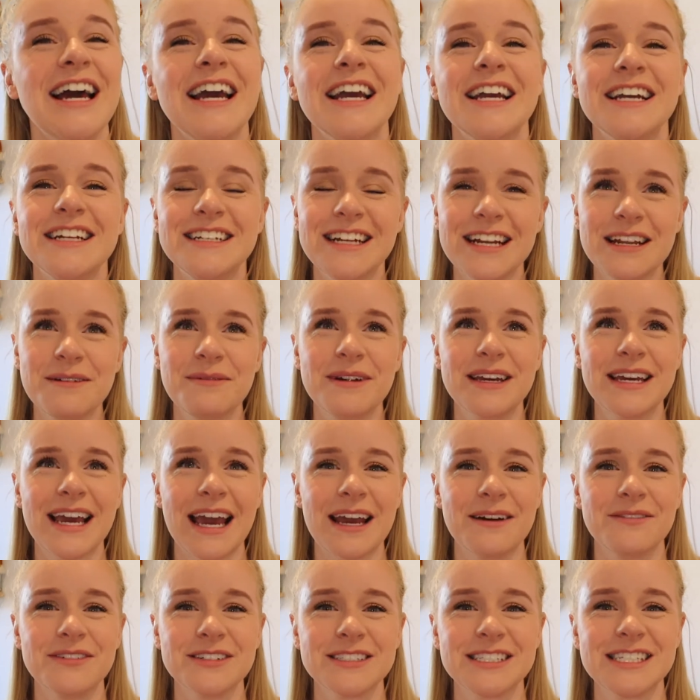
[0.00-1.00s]
You need to be
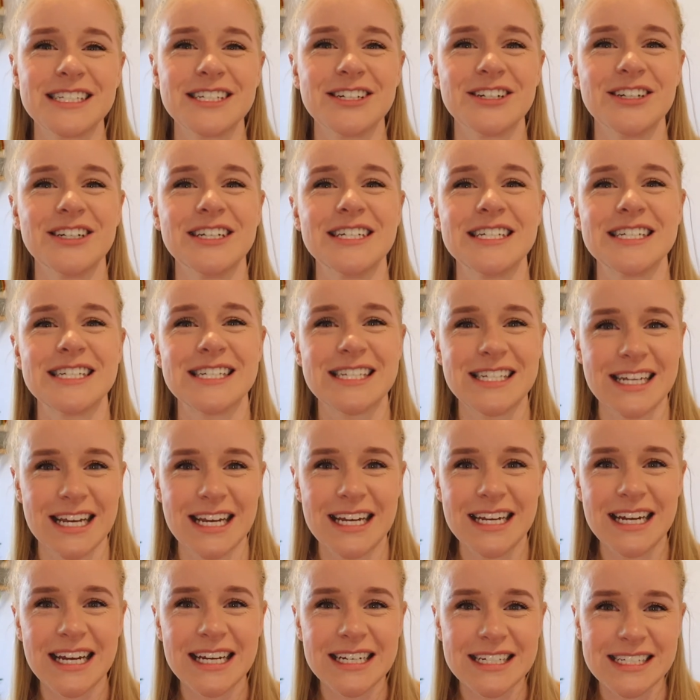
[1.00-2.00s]
able to
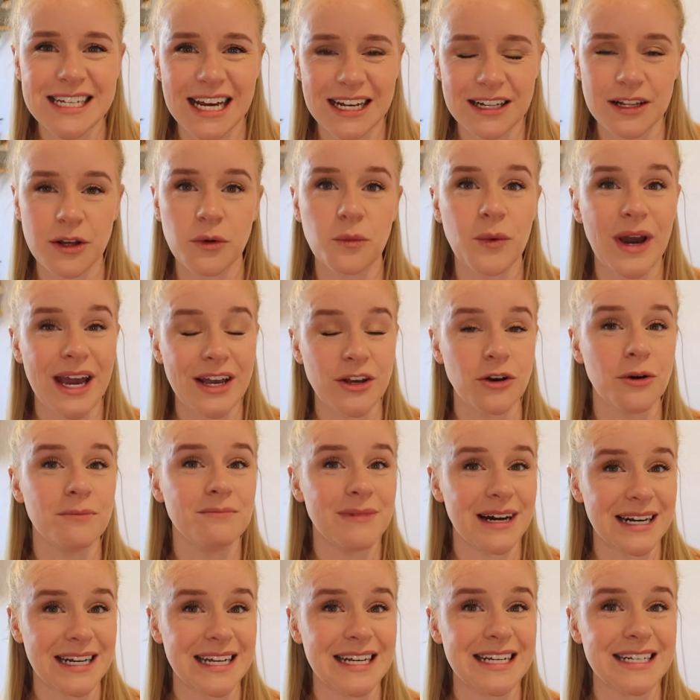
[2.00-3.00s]
see exactly where your
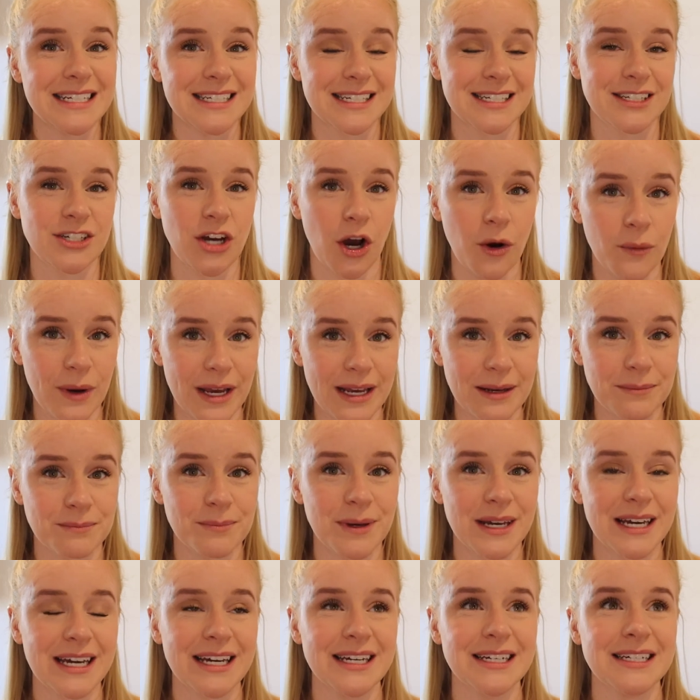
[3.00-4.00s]
money is going,
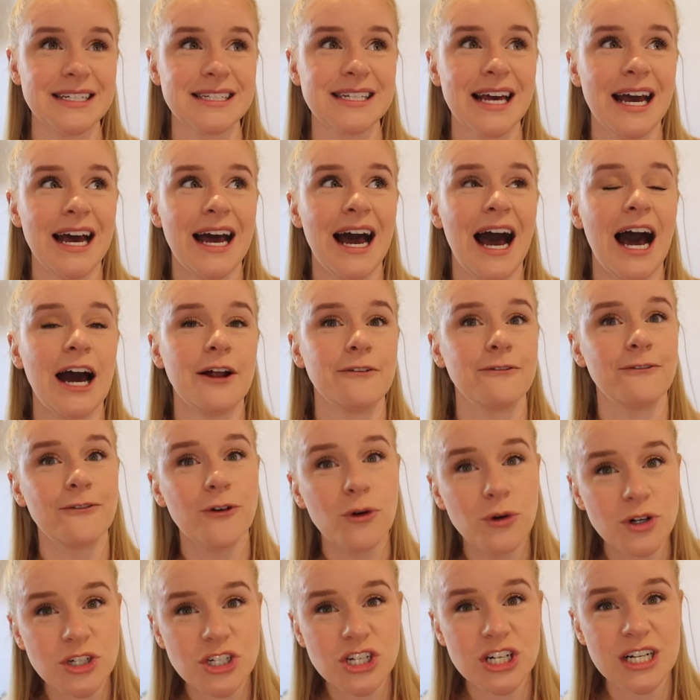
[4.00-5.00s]
because
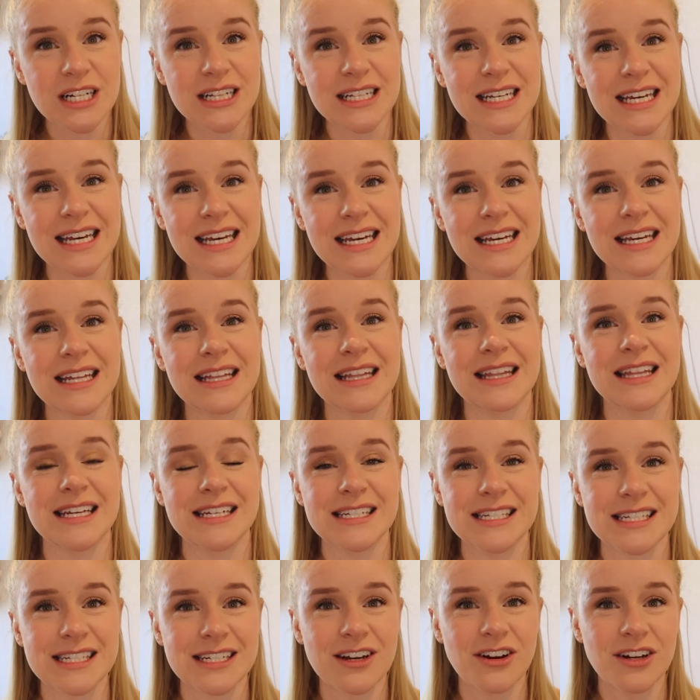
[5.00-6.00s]
unfortunately
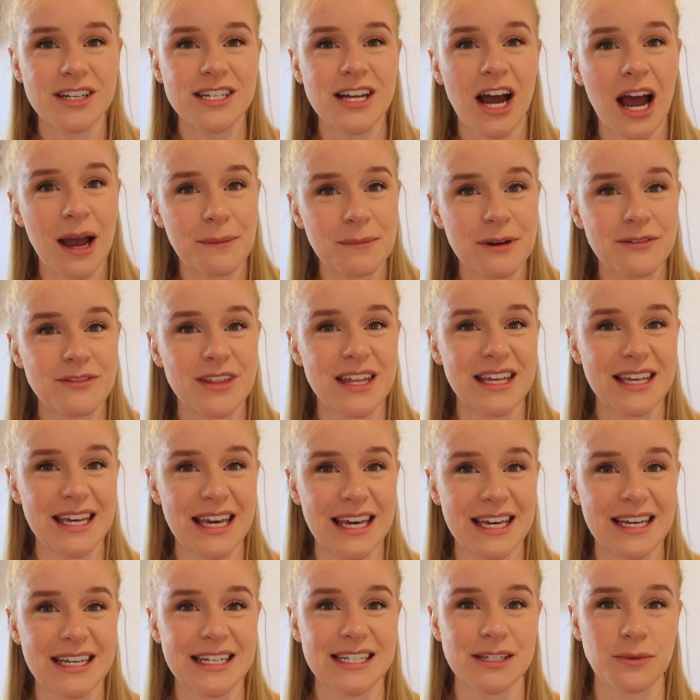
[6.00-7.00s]
this time of the
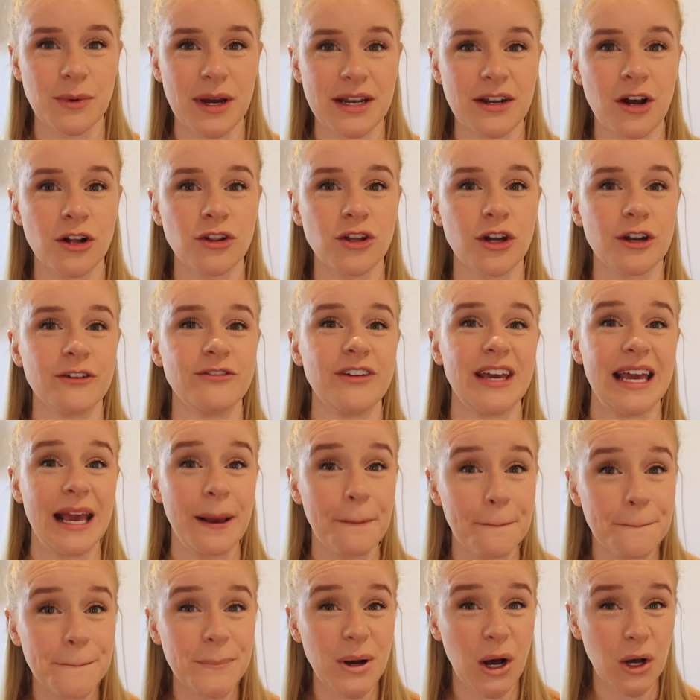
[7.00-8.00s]
year is when a lot of
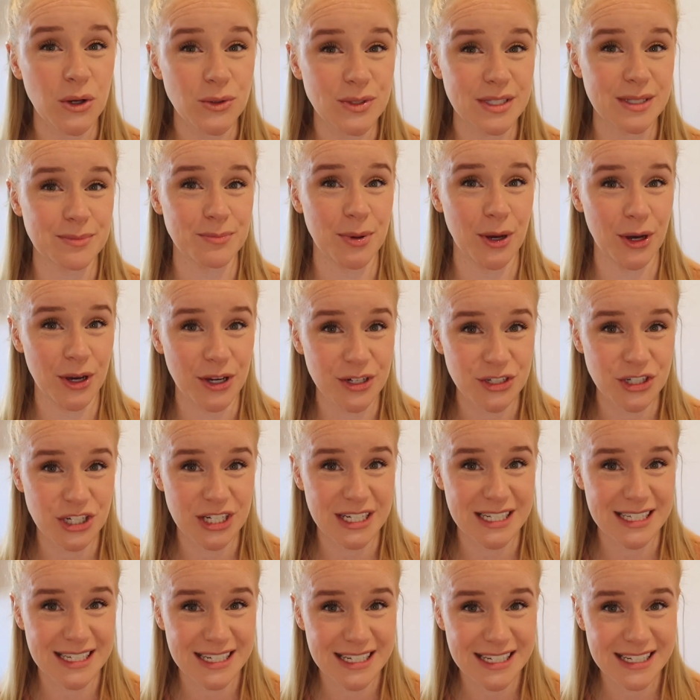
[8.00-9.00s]
impulse
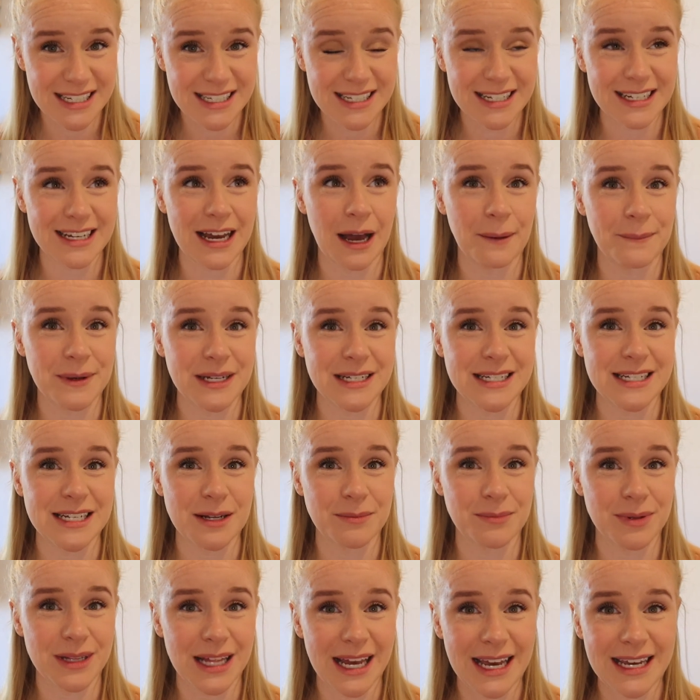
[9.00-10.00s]
purchases come into
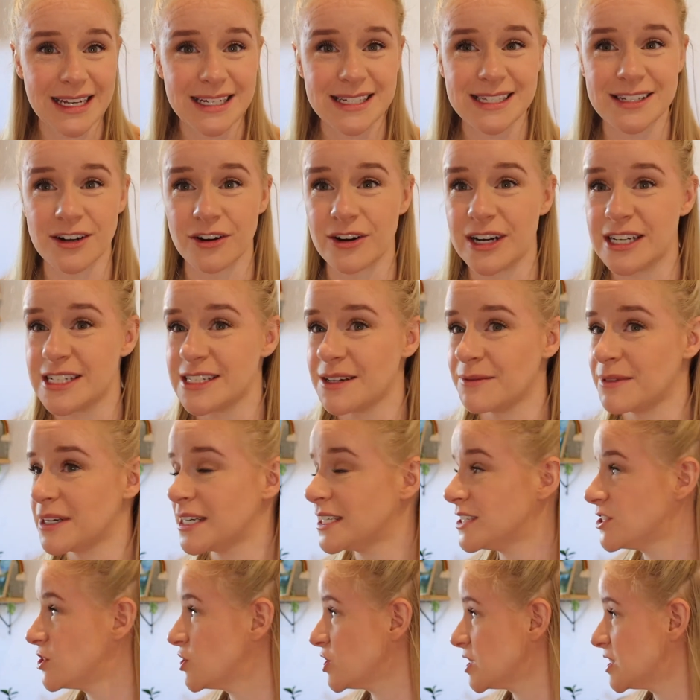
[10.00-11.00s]
play. Sorry, someone
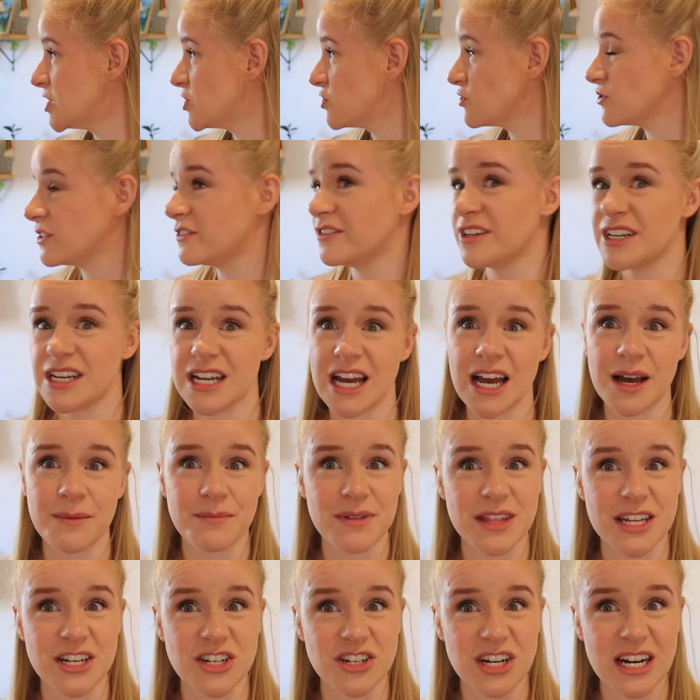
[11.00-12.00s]
who's just driven
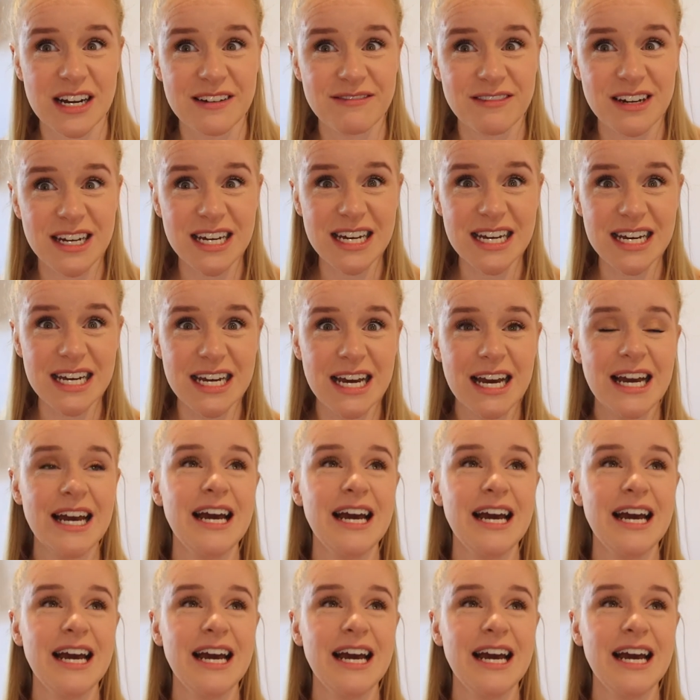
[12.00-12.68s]
up the driveway.